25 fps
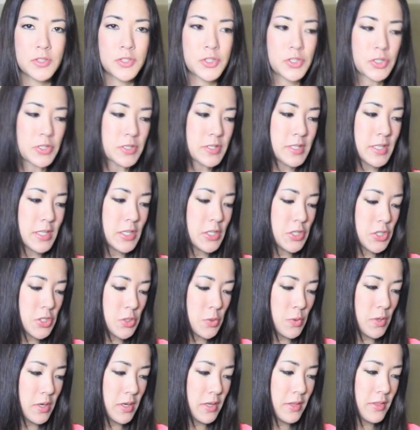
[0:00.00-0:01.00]
Jersey
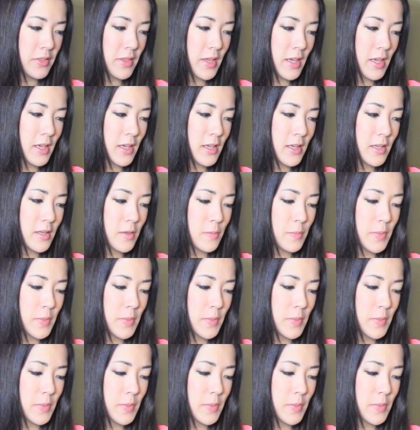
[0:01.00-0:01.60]
Shore thing